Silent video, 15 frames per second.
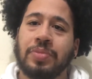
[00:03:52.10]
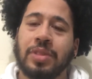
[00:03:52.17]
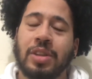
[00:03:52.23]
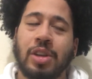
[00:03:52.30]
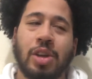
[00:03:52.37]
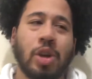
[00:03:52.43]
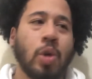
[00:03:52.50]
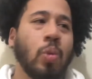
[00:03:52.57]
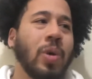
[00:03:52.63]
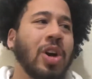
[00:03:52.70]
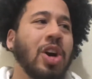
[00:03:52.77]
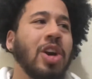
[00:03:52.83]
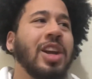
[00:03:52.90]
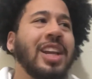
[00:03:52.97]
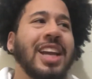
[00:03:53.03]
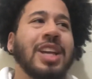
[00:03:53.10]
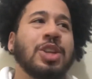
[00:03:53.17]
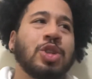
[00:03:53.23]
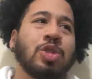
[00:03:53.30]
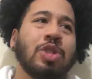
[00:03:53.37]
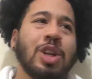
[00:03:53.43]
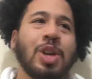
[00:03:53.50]
You know, we're going to get
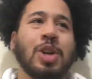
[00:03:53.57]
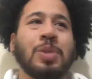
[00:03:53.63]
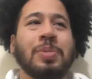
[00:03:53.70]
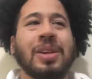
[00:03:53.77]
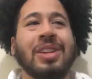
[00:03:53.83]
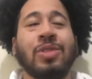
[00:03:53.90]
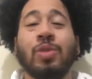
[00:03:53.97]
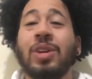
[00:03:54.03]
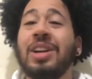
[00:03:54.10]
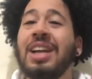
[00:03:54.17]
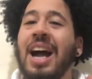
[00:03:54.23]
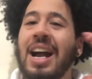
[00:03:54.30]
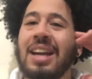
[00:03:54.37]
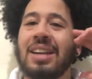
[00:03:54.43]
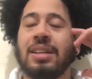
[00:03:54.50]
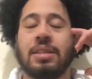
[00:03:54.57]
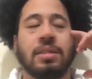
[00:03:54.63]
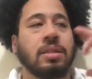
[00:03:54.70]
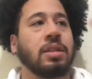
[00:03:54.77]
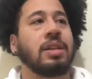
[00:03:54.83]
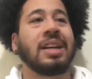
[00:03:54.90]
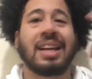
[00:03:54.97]
triggered, but if we're not
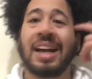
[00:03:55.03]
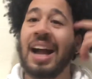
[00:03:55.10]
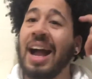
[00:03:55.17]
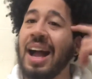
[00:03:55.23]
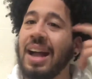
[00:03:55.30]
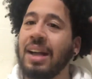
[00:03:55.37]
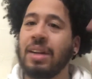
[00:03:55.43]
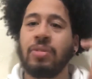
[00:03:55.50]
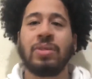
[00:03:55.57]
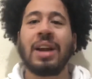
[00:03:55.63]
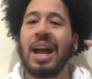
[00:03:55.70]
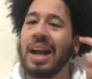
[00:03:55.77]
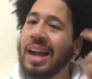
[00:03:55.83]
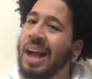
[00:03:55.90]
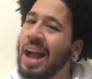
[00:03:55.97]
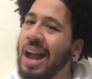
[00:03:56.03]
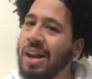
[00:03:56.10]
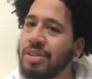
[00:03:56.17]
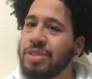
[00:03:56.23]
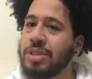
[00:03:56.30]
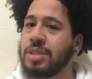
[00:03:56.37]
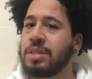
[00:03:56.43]
if we're not
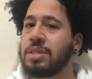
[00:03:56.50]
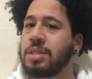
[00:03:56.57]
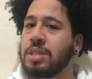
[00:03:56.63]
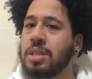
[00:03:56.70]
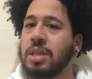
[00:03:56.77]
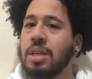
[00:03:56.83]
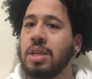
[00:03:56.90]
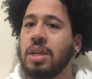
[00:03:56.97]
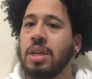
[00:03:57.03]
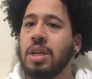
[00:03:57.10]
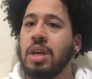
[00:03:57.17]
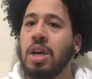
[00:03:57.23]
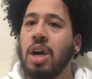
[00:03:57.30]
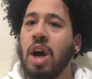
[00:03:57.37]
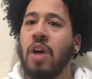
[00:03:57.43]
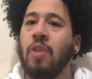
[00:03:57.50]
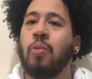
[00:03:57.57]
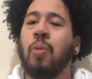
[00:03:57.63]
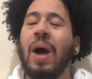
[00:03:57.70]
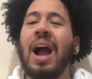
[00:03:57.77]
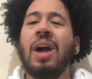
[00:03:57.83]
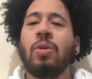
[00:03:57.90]
conscious of
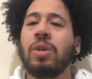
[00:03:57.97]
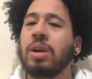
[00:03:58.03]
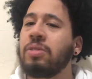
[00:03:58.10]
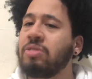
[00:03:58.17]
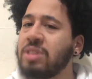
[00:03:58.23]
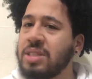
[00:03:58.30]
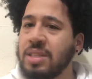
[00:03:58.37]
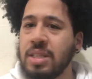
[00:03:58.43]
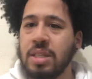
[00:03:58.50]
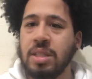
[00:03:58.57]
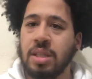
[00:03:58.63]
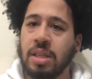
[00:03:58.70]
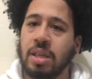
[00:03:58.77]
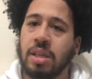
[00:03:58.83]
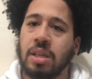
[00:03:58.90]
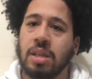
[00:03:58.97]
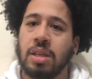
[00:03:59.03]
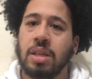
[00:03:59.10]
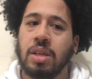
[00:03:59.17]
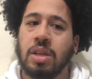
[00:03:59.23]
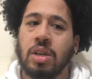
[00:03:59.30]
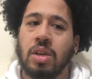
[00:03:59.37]
why we're resisting,
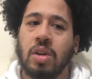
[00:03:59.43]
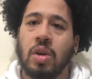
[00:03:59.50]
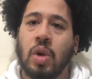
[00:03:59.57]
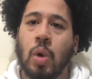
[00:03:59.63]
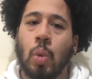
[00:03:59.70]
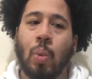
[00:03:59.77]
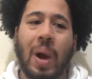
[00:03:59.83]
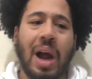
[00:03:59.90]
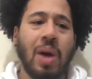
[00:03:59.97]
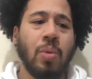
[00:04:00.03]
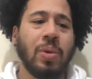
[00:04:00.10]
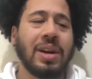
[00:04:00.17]
why we're